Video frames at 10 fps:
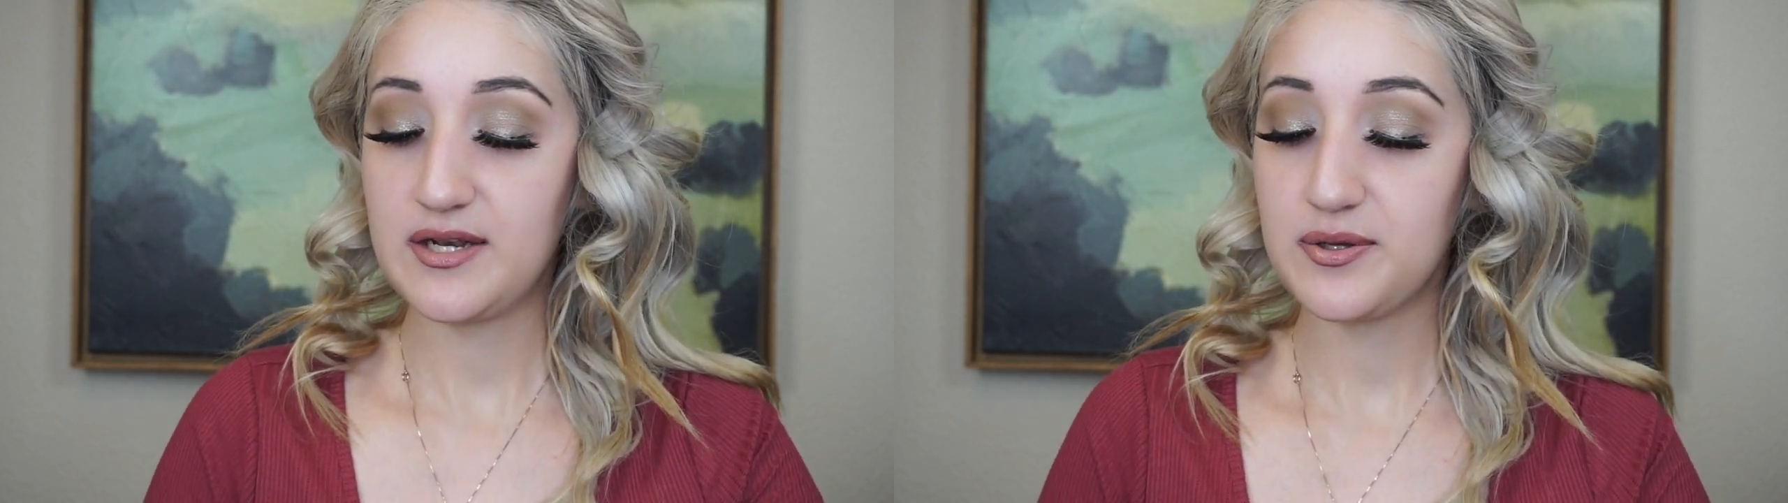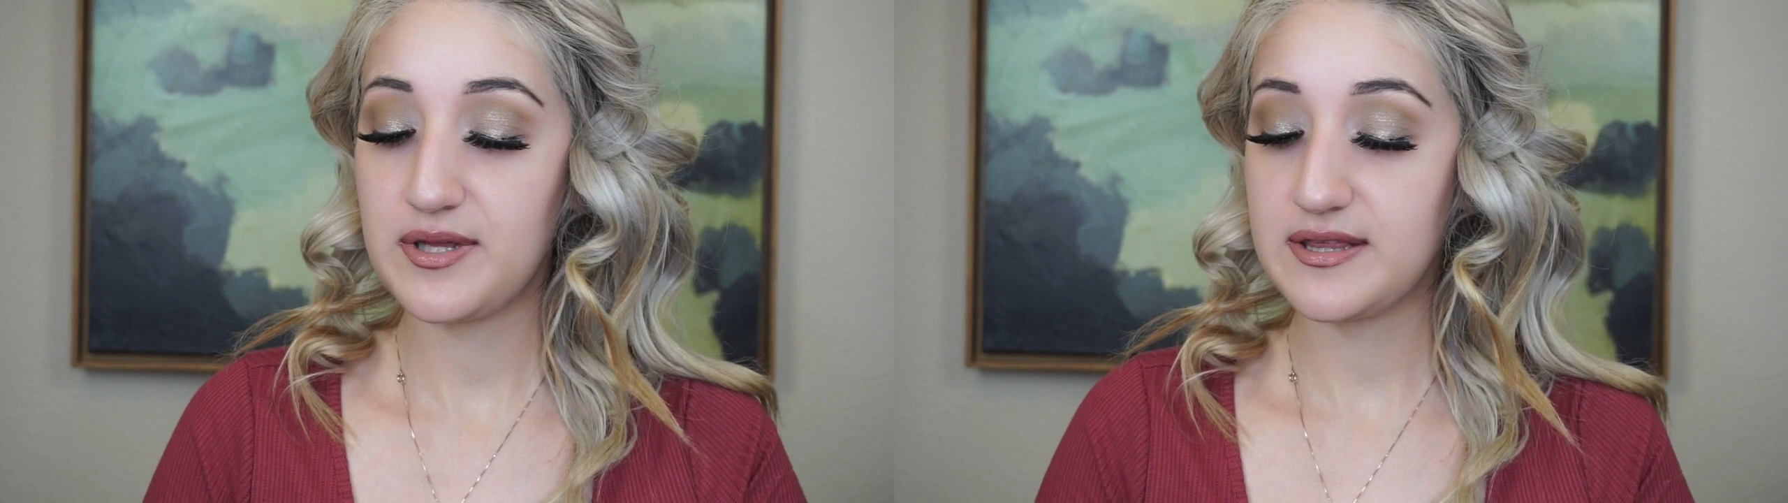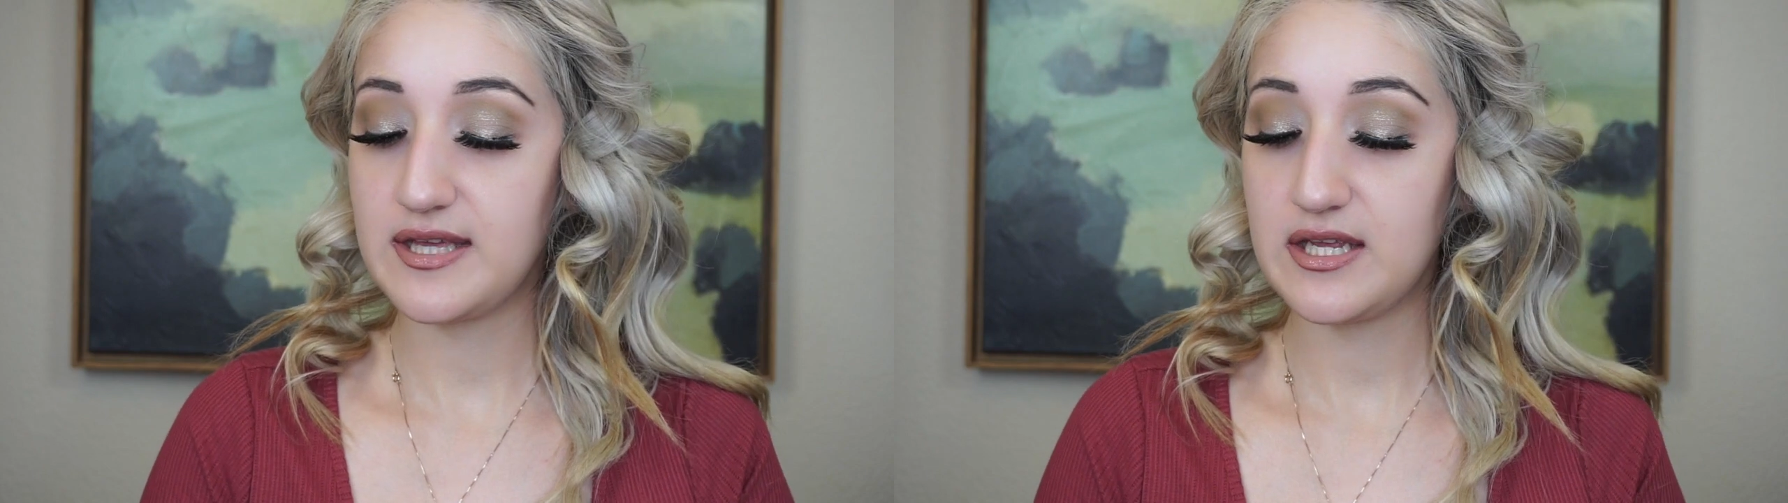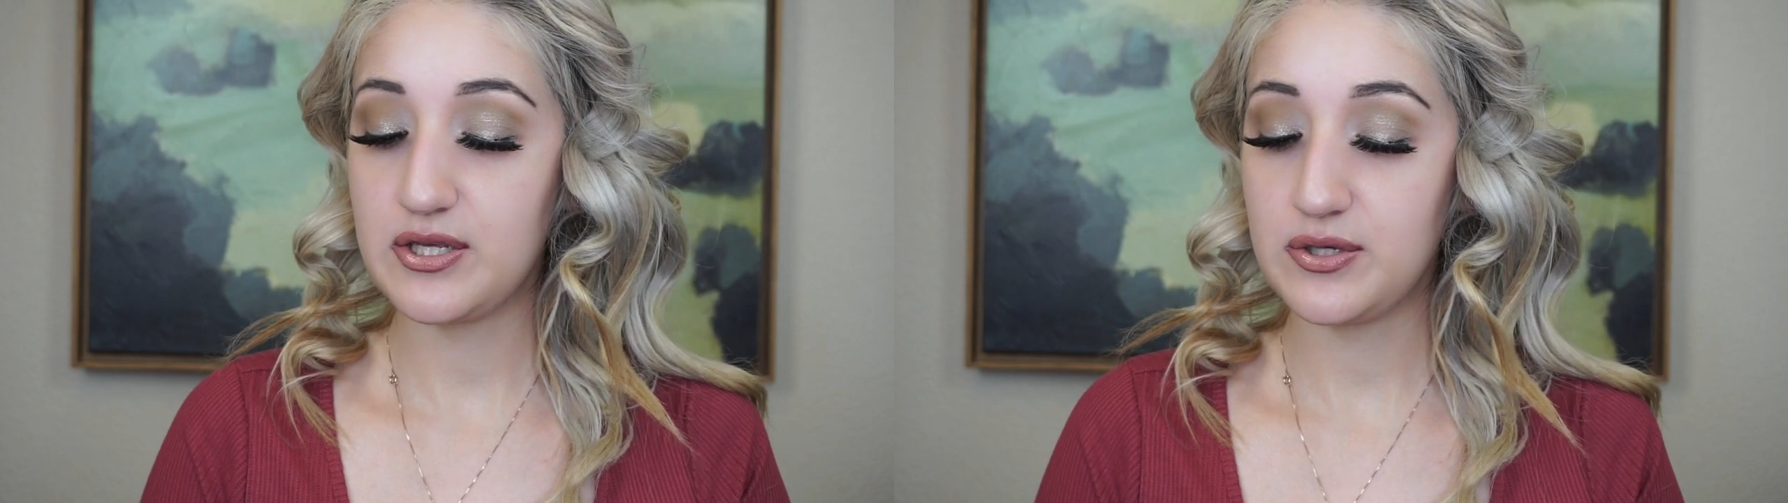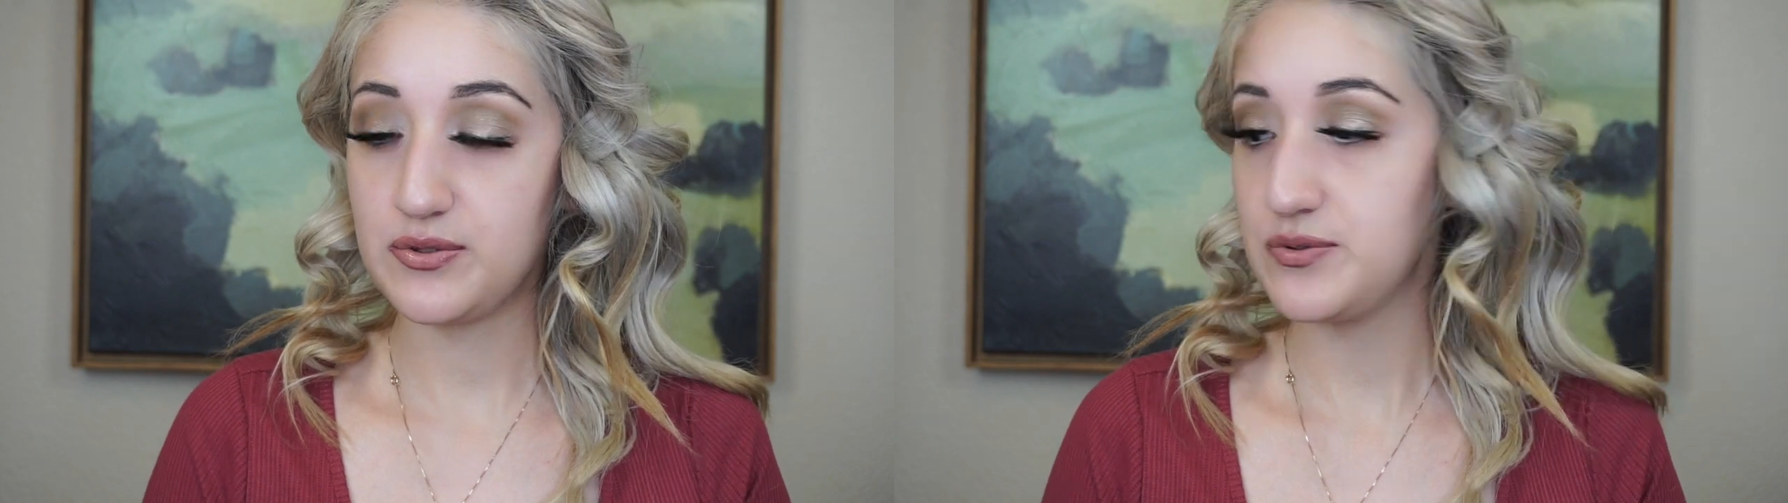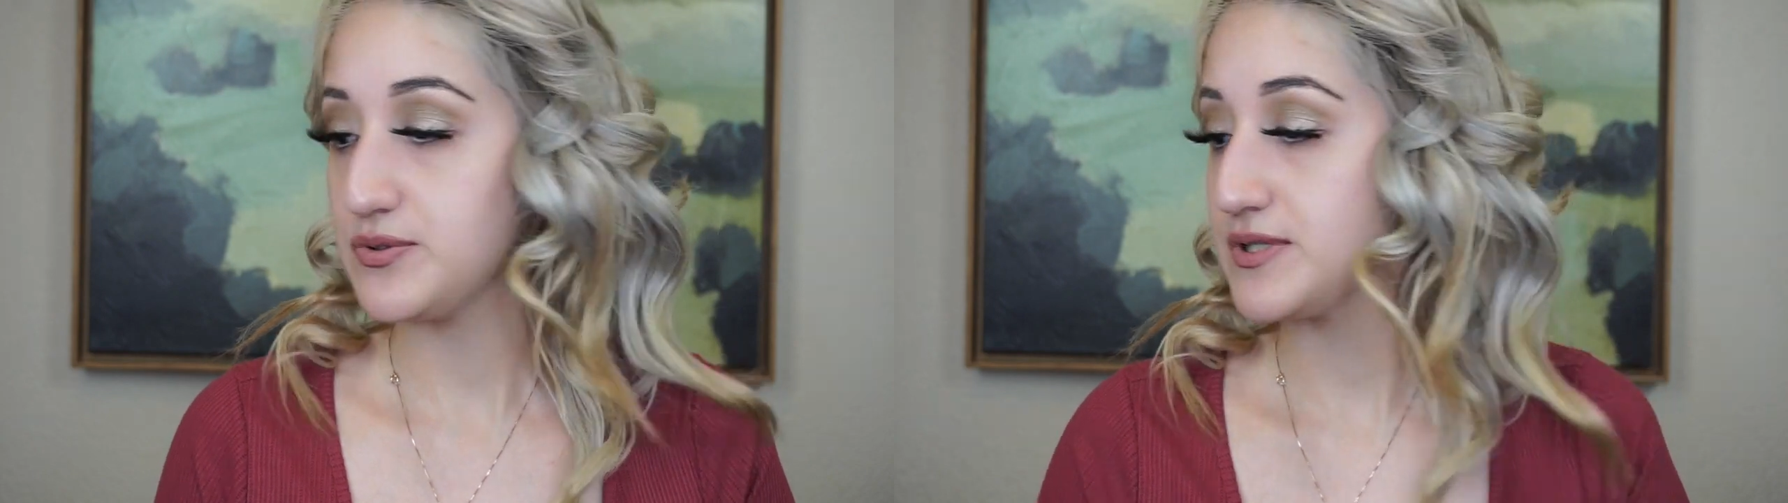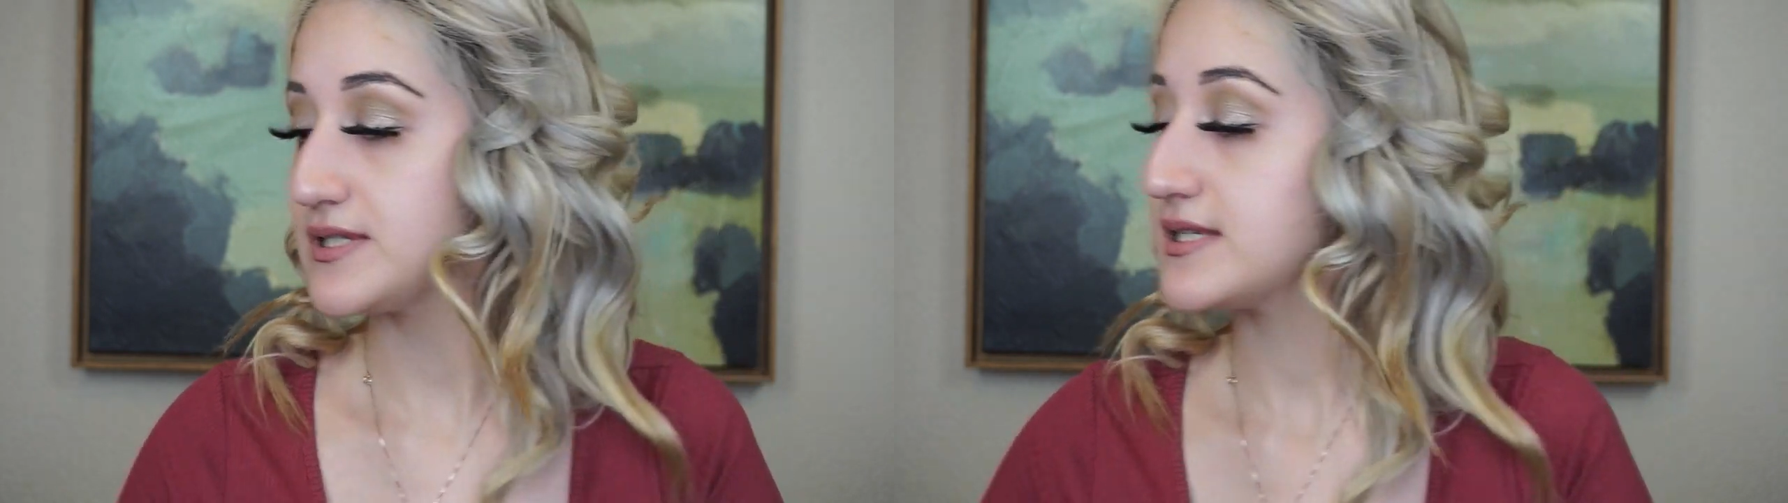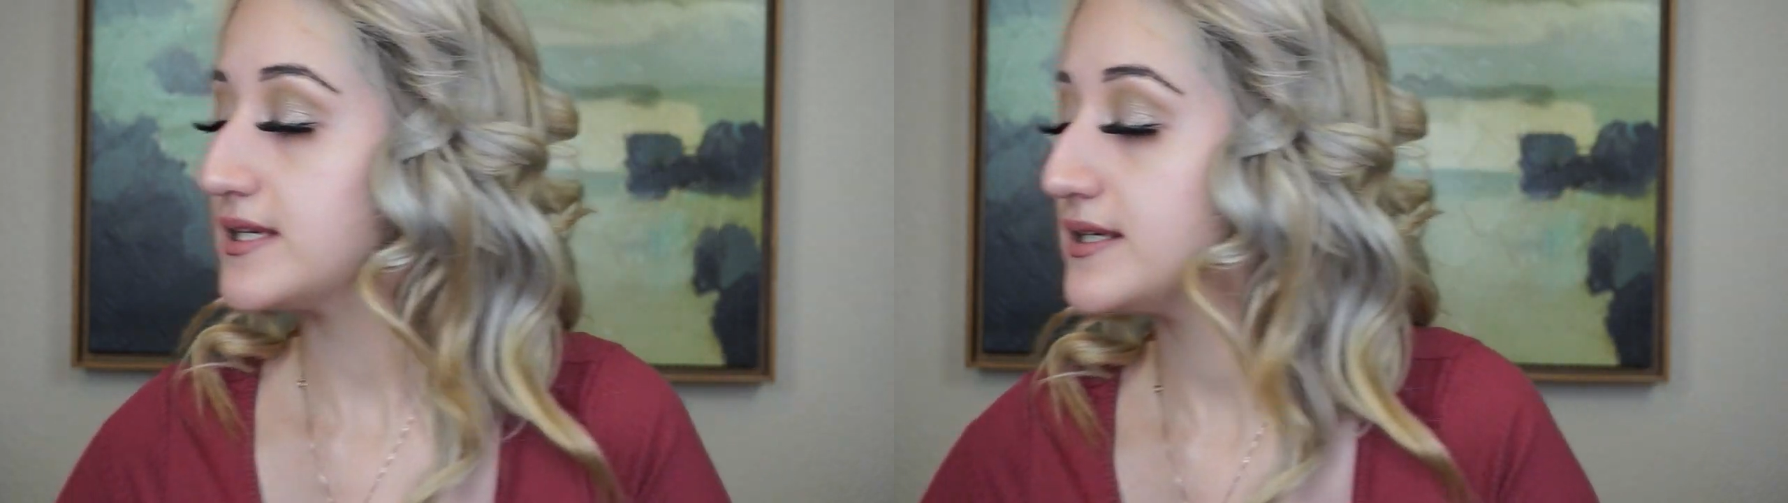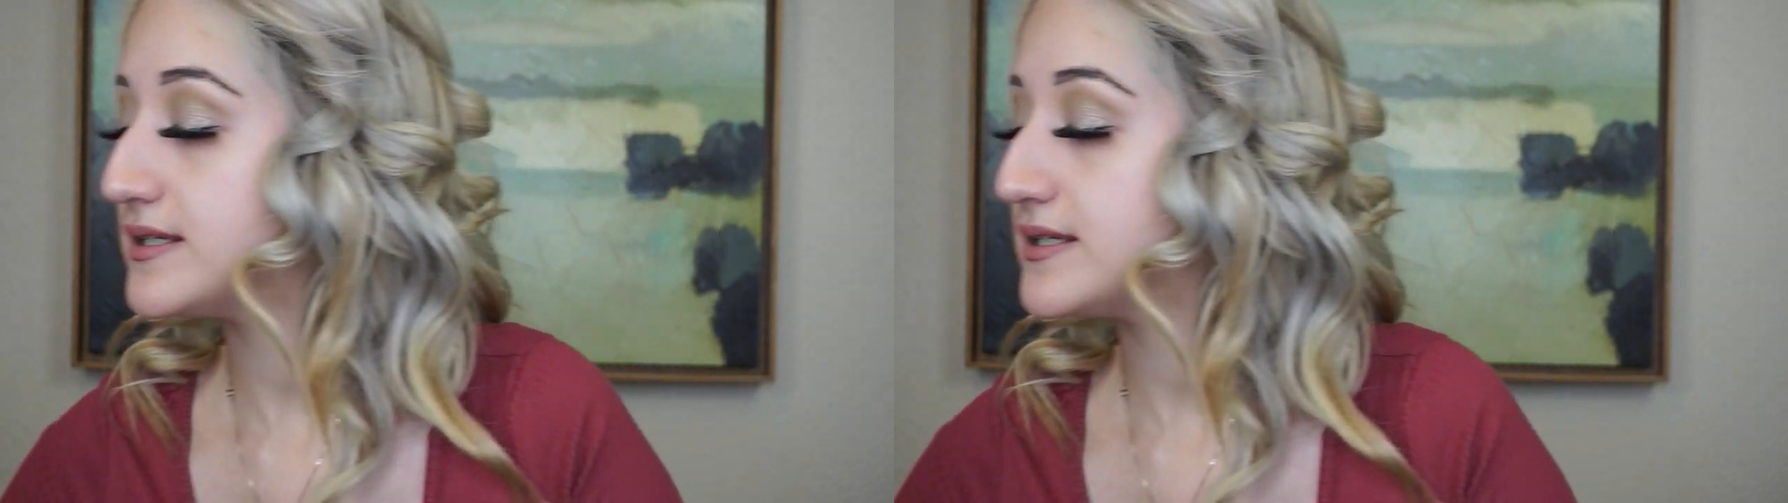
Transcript: know that they used